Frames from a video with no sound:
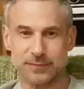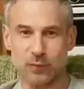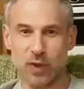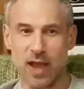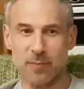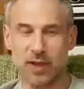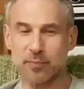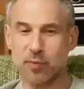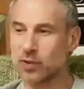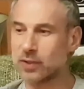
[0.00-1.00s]
No, I play
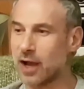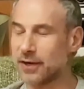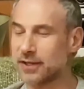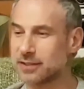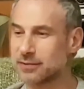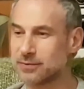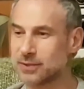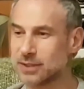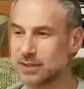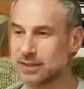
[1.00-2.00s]
Paul Garnett,
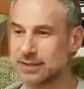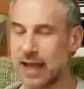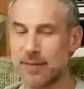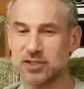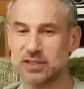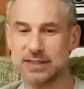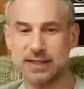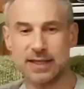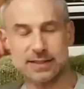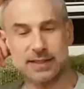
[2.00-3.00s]
who's damaged in the
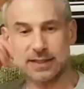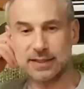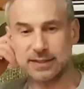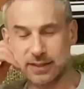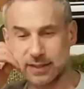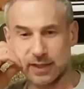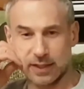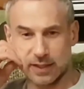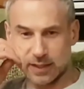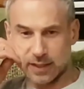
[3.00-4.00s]
sense that his
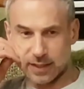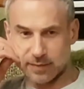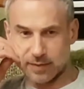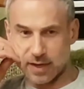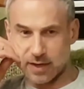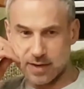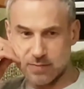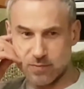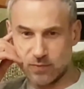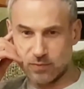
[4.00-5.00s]

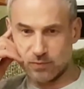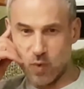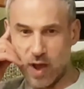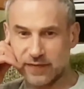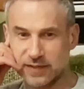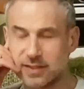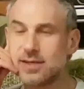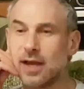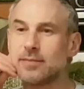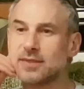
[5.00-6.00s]
um, wife's
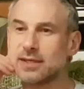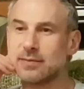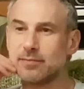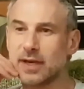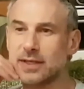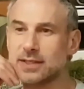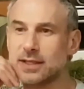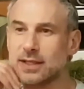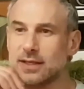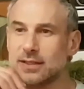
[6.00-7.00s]
dumped him,
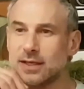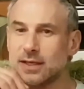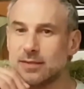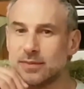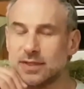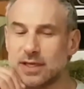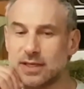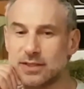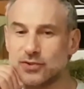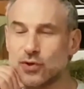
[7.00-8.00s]
basically. Um, he
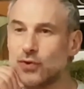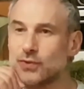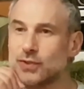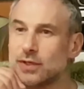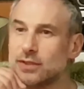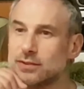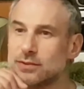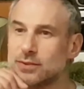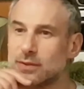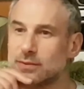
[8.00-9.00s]
and his daughter,
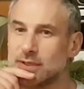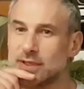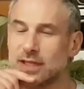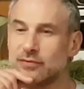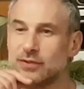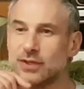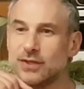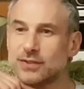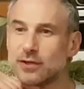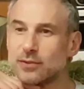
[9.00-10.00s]
who's only eleven
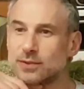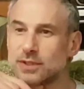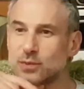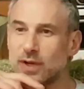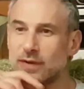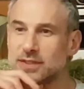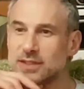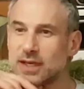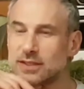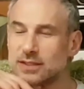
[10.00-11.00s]
years old, his wife
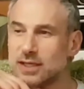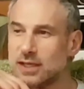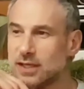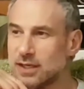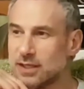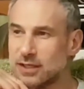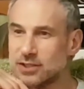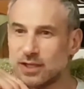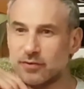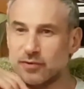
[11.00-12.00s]
decided that
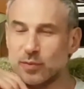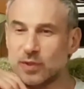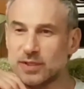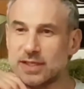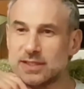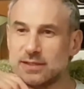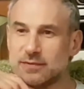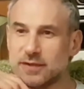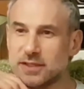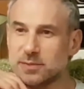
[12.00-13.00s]
she never really wanted kids in the
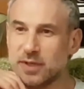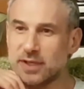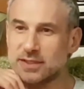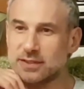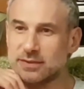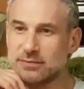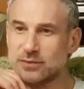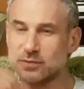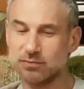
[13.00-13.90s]
first place and was